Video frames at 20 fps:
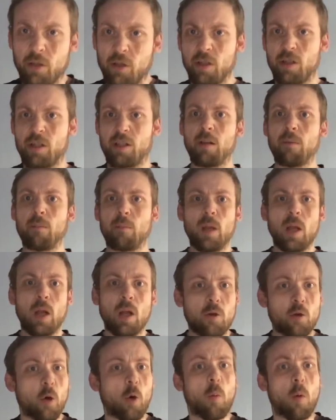And just some
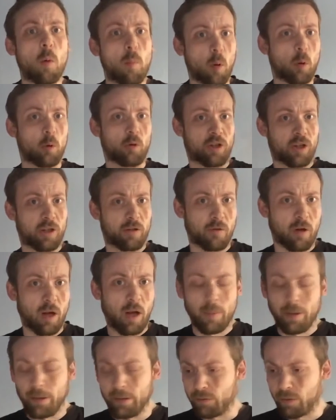normal bullshit
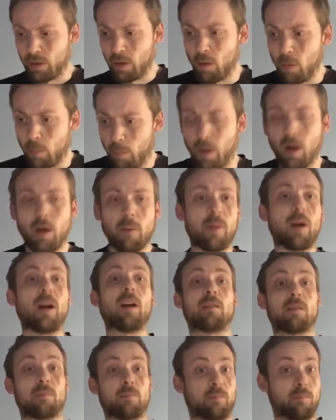drama, so
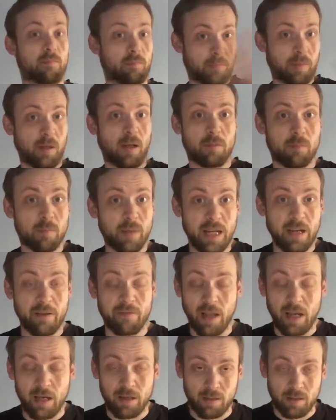pardon pardon me
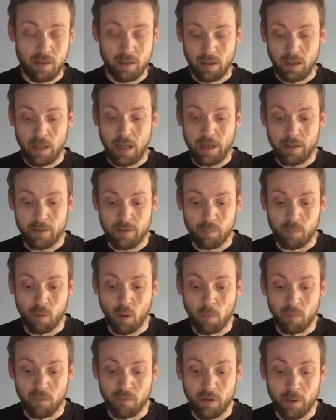if that's uh, that's the
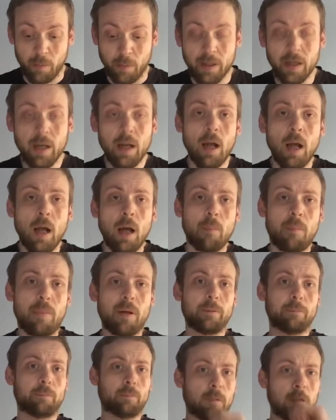problem for anyone.
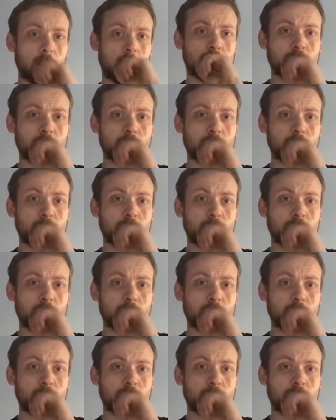But